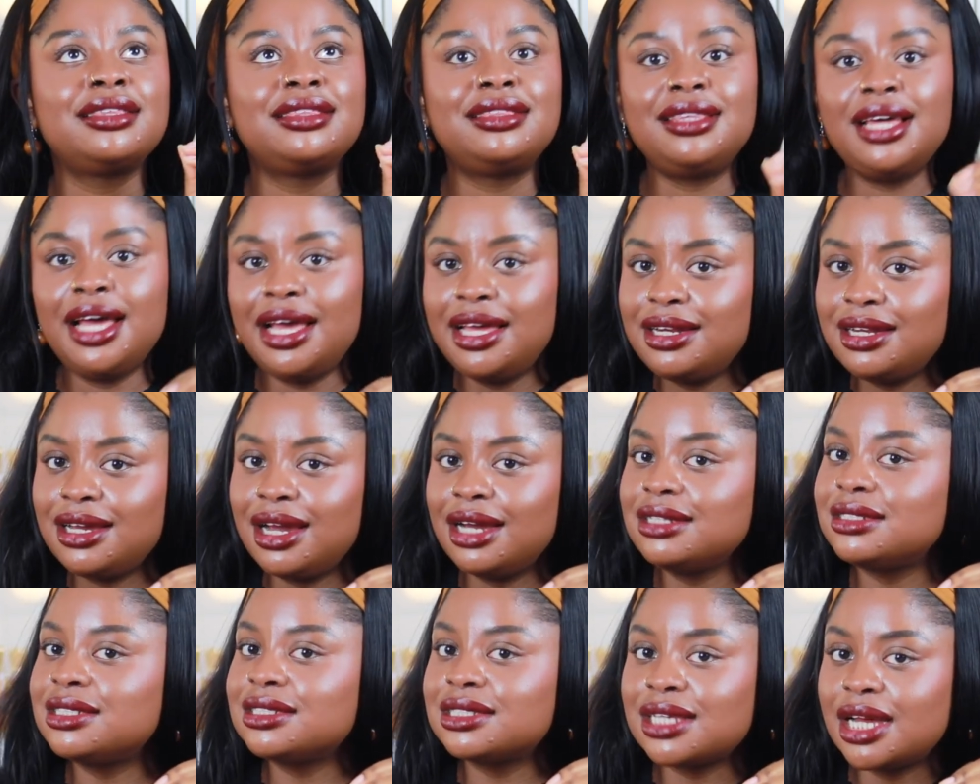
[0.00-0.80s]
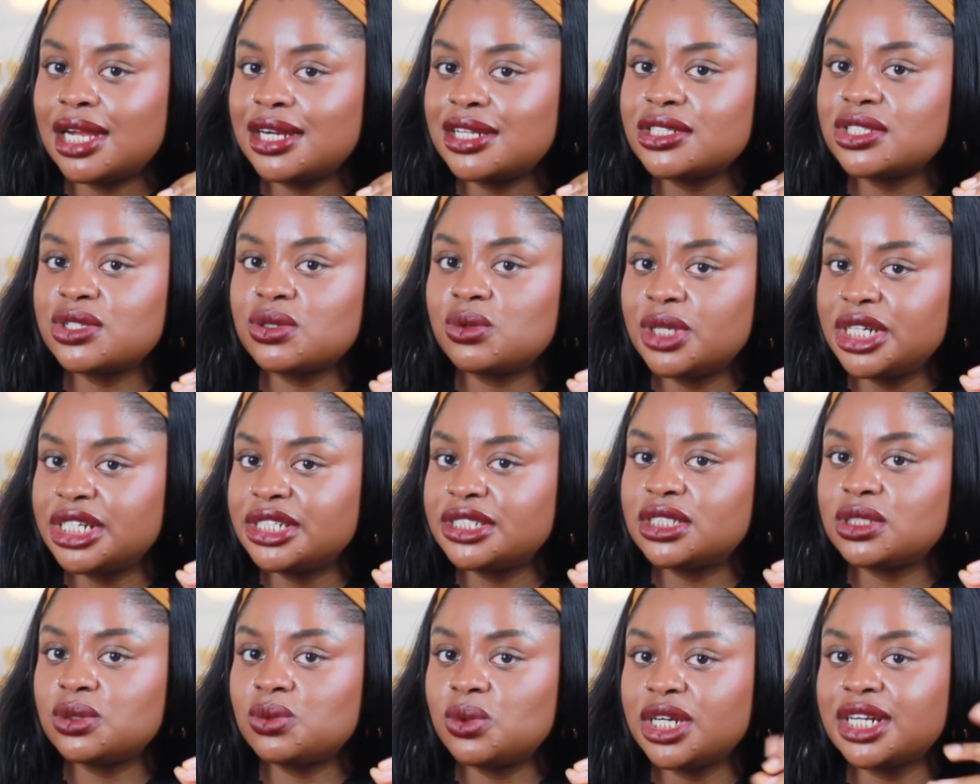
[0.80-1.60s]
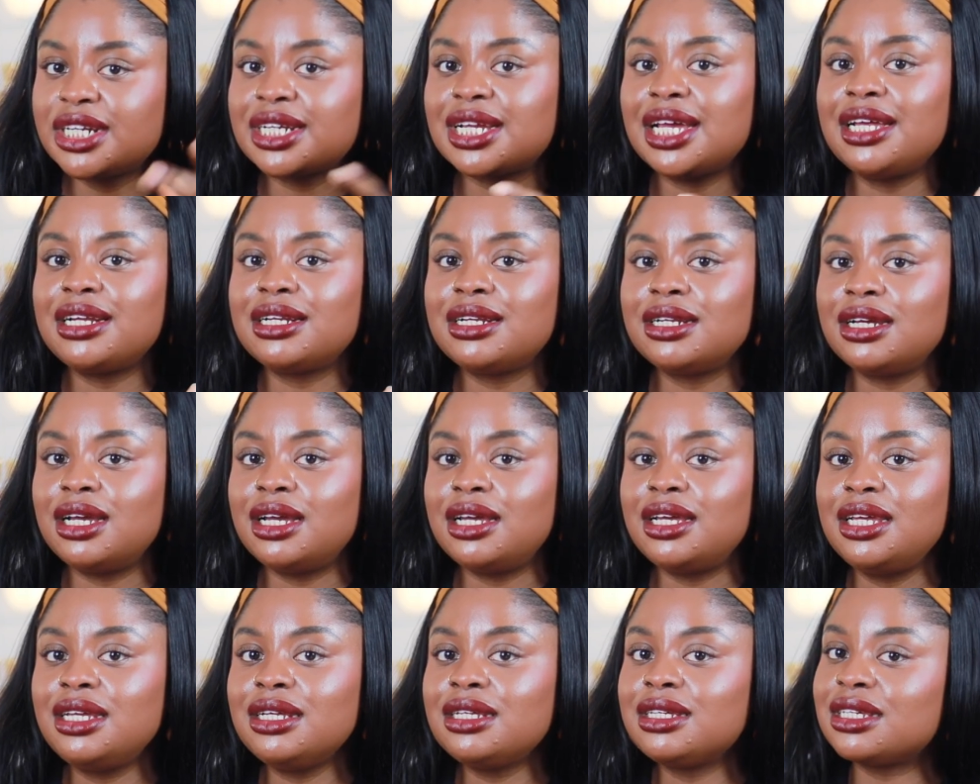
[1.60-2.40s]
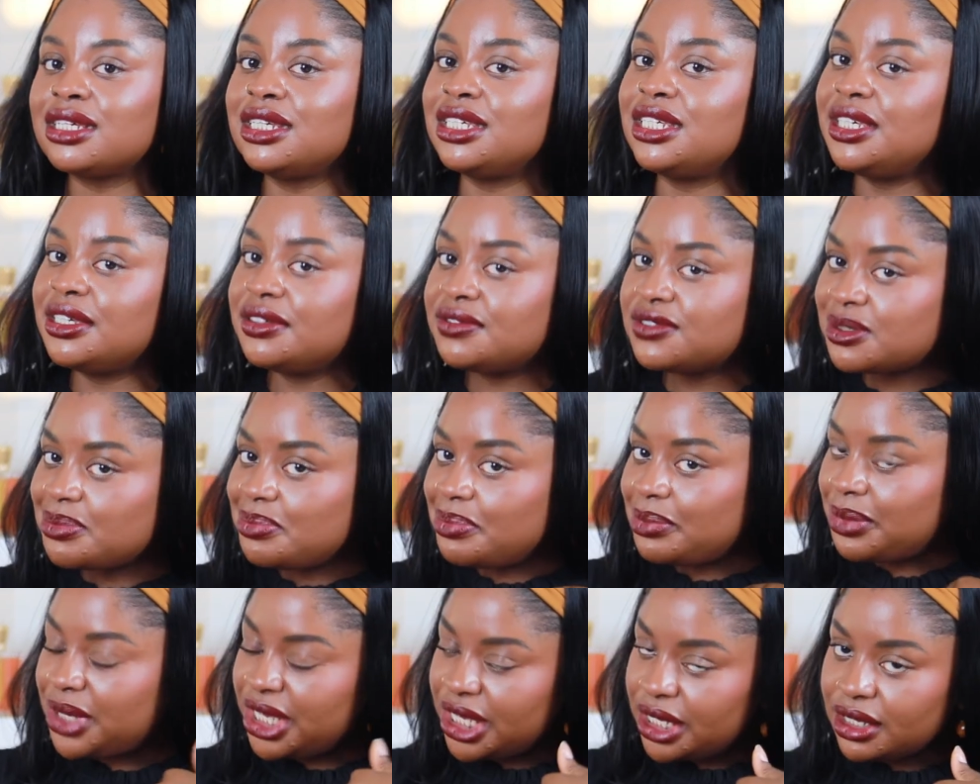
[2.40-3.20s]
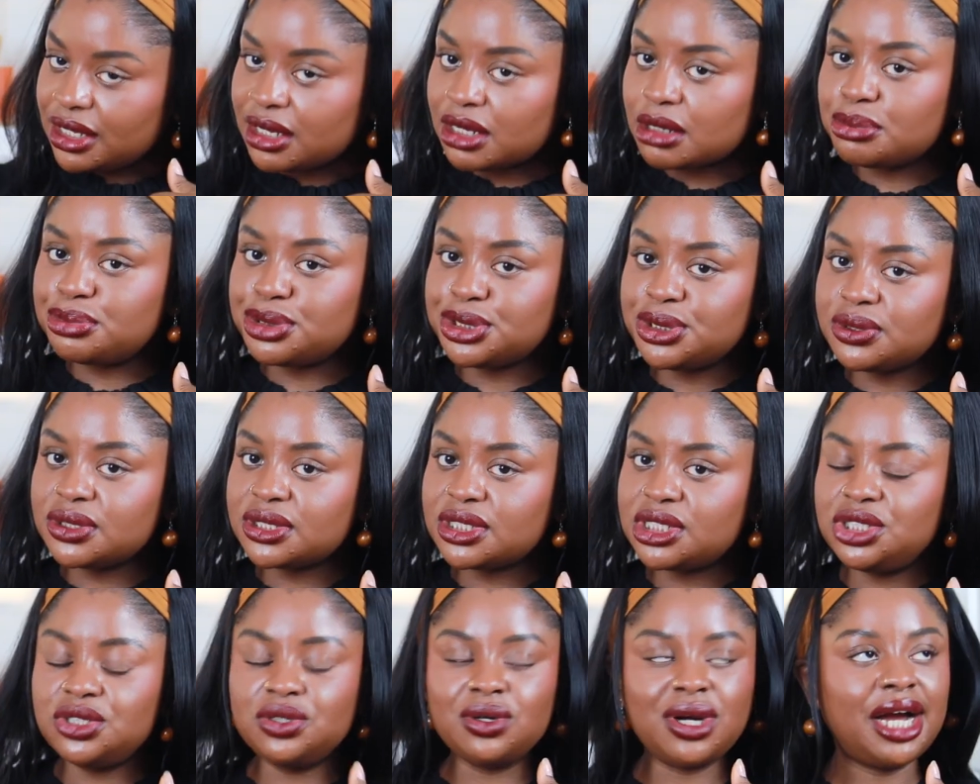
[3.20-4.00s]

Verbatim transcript: Then I decided to wear it to work, and it gives me a boost too.